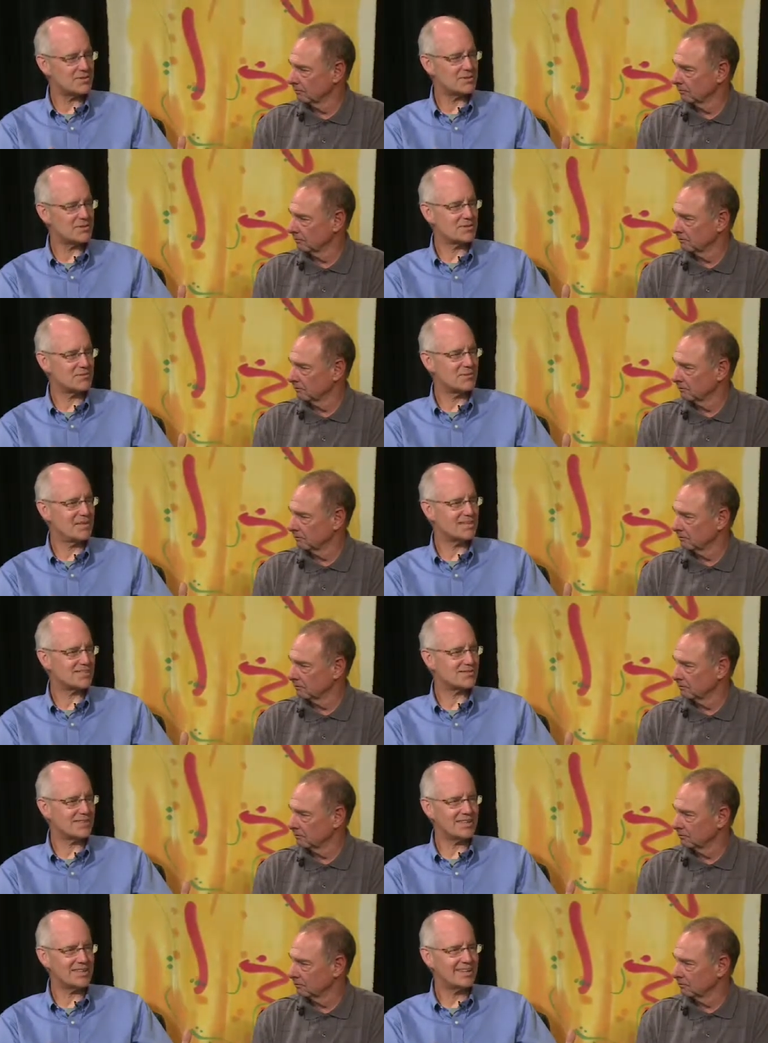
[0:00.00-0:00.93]
Speaker 1: So to me,
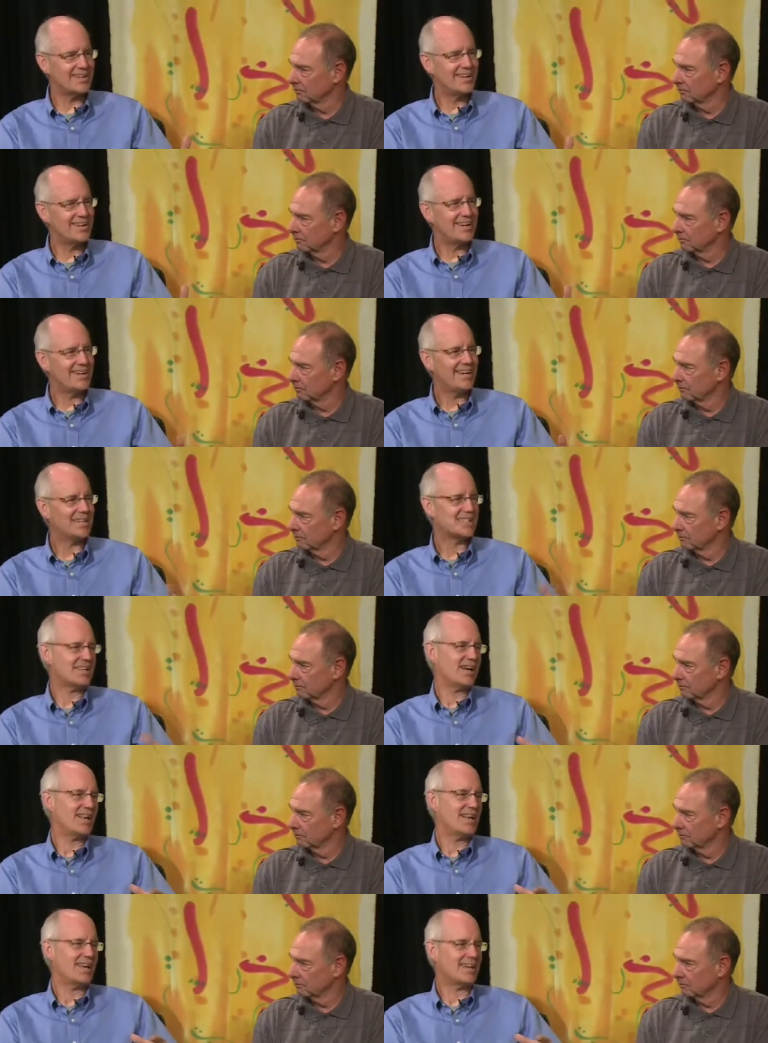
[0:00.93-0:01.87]
it's really, it's
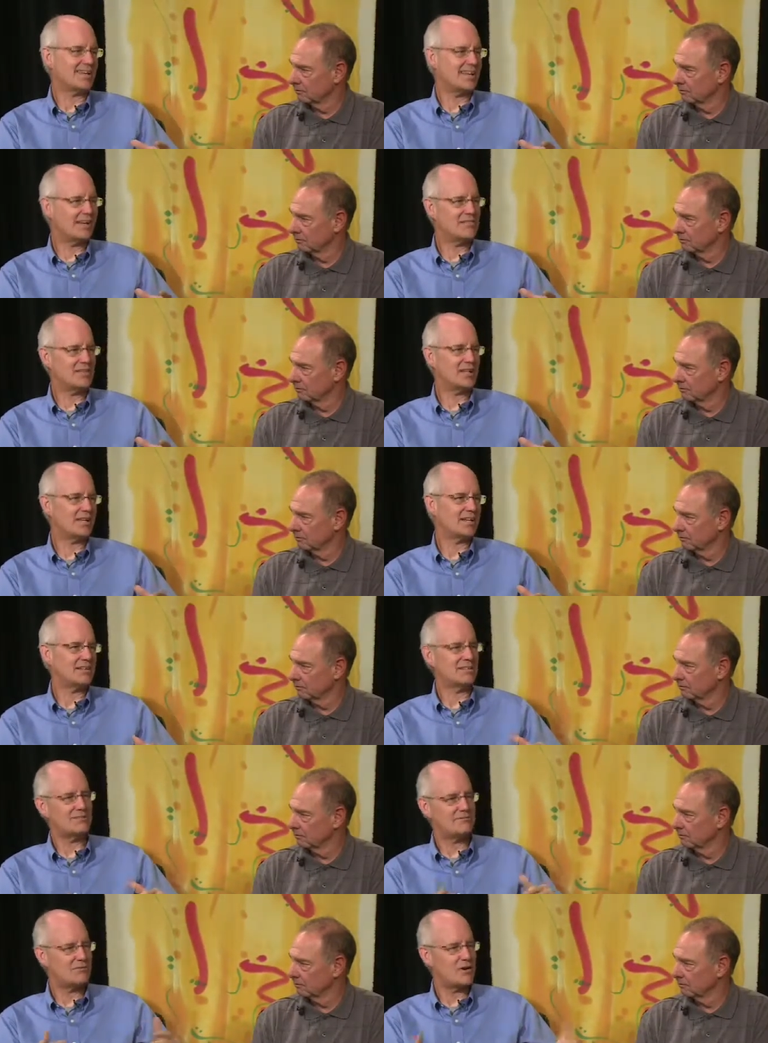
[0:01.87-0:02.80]
kind of like, I feel like
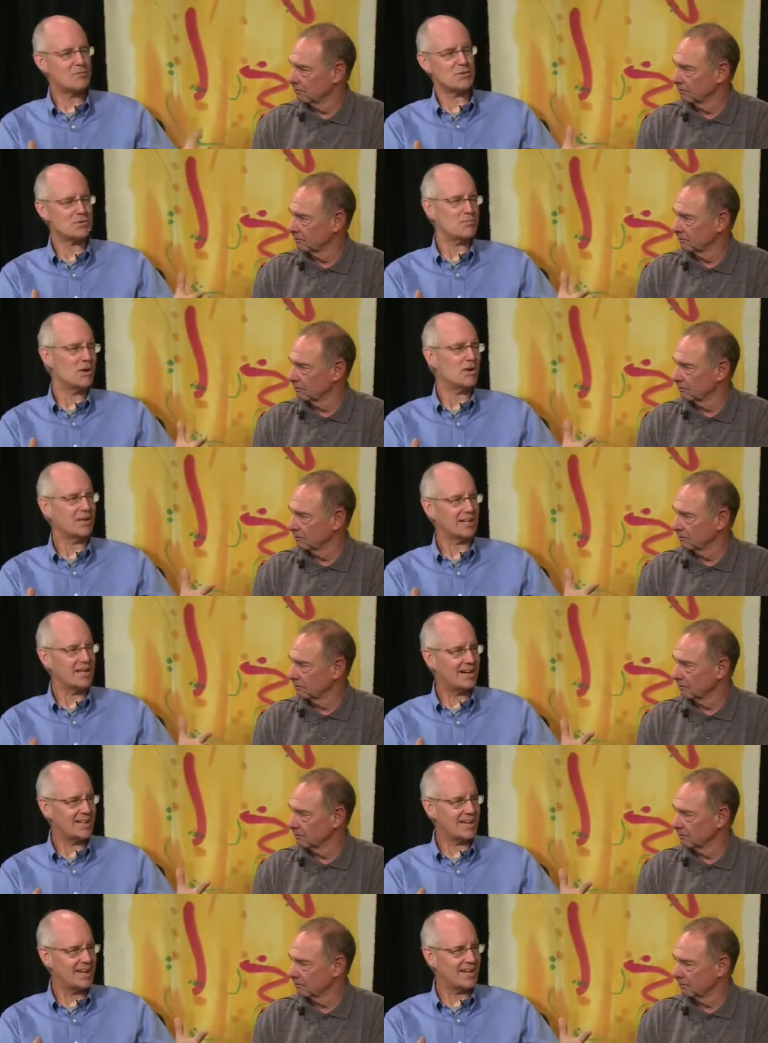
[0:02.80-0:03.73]
a farmer's market
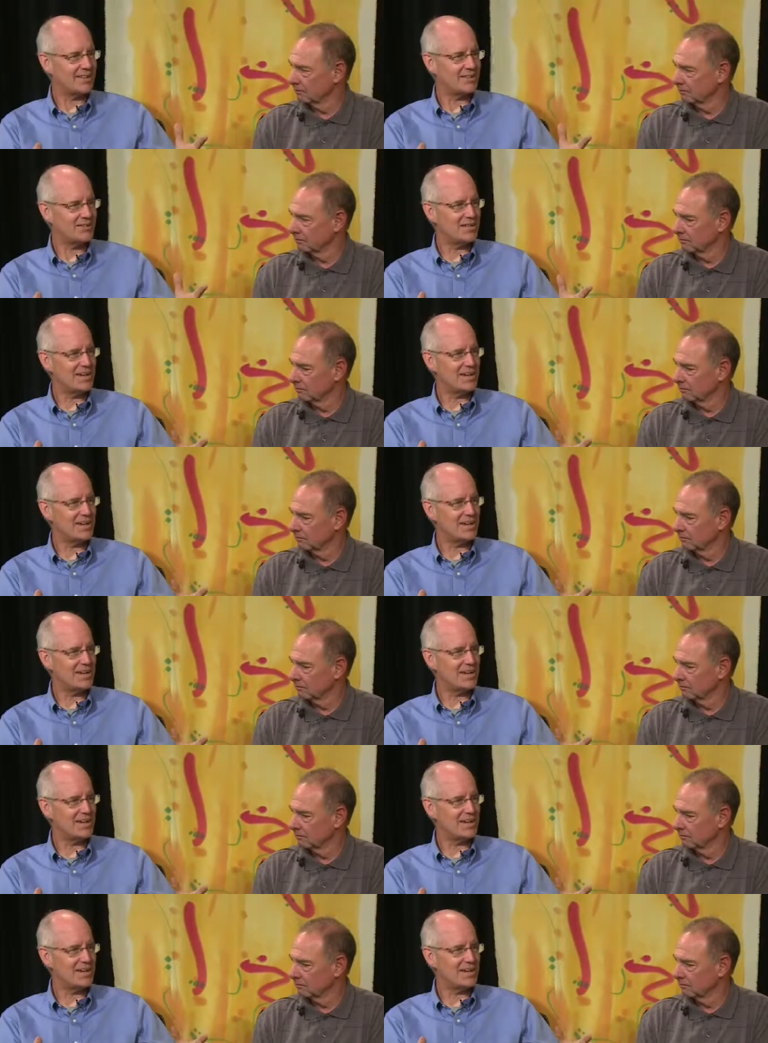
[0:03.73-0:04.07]
kind of guy, you know.